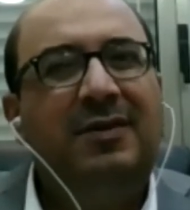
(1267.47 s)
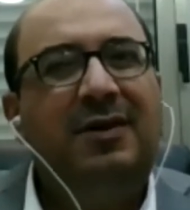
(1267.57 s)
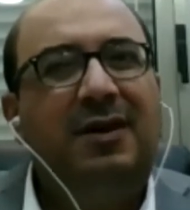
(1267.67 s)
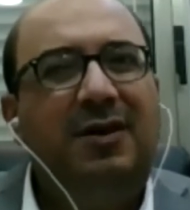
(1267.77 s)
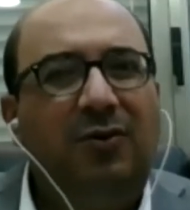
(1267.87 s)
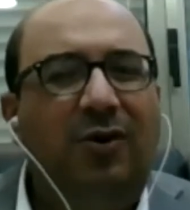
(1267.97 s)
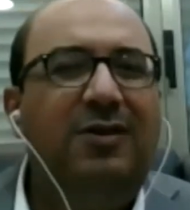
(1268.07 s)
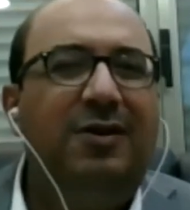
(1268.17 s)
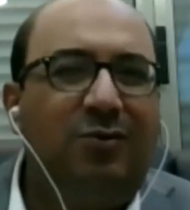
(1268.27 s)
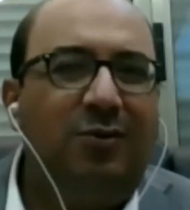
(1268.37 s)
in
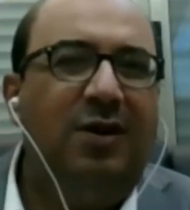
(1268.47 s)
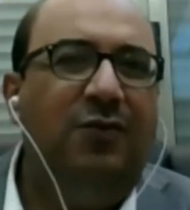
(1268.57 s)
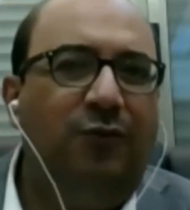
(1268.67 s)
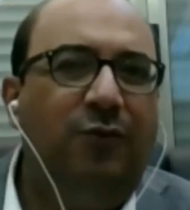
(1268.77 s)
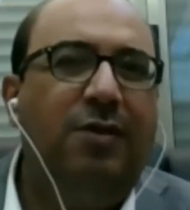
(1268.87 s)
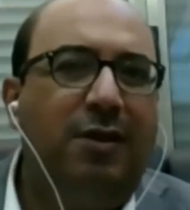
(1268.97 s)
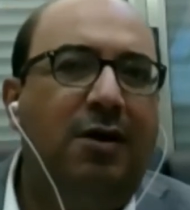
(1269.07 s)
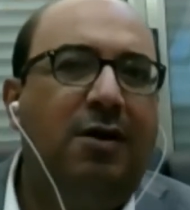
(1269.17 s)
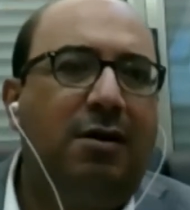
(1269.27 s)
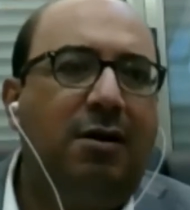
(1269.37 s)
order to live with
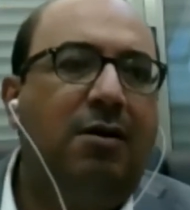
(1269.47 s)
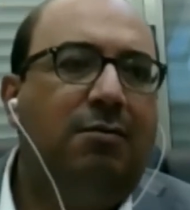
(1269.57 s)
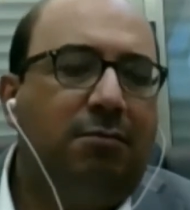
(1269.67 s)
their